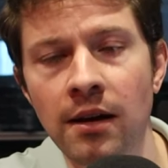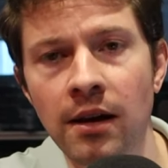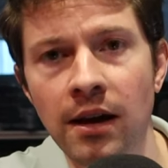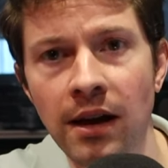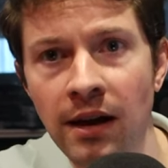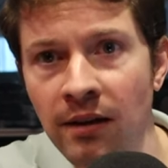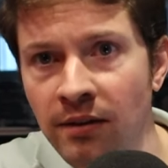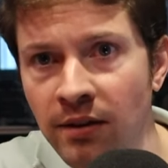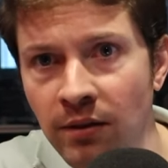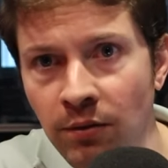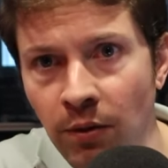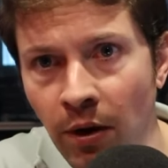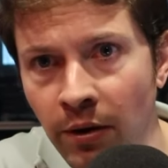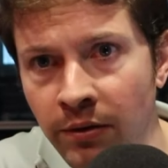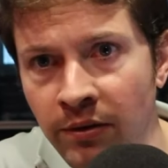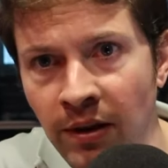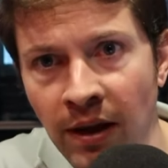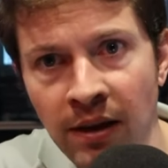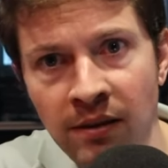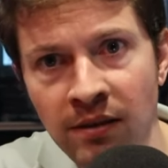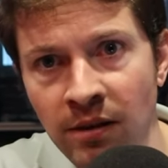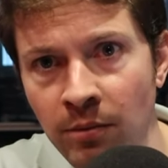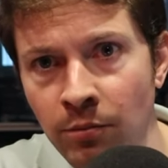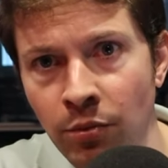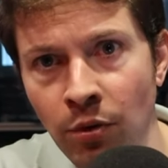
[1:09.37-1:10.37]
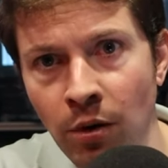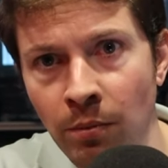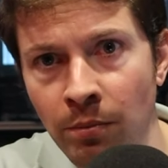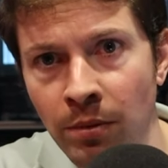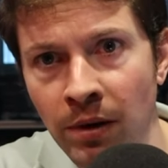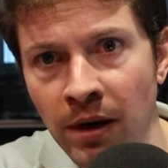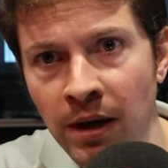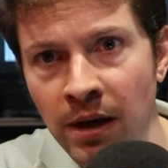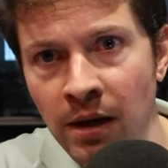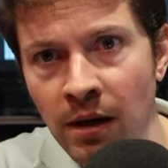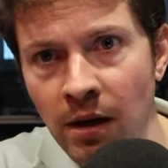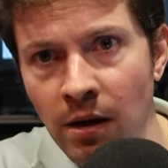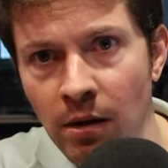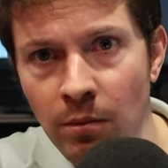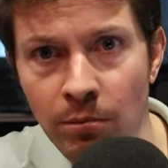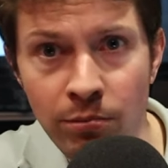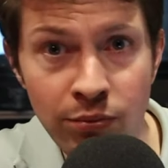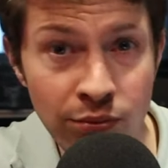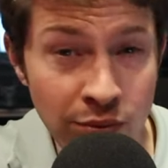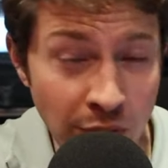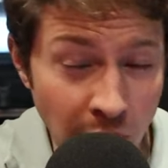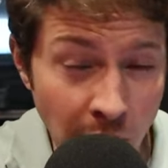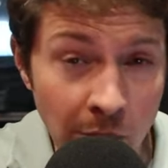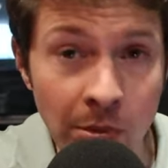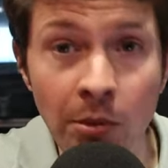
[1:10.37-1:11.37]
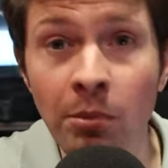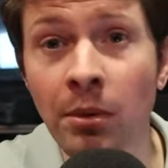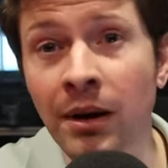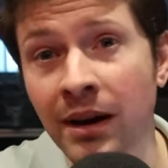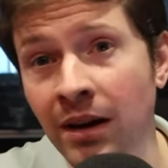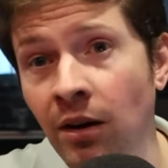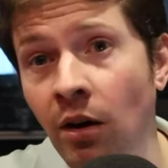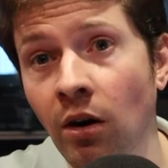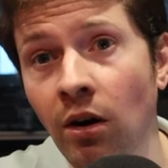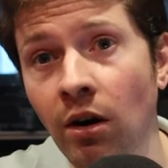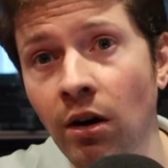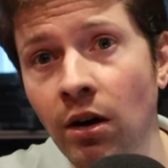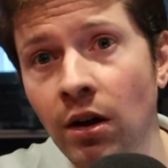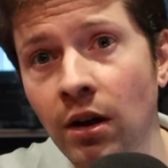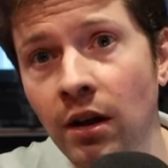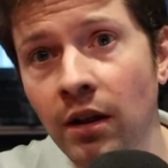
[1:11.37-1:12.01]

Is he rotating properly? Probably not.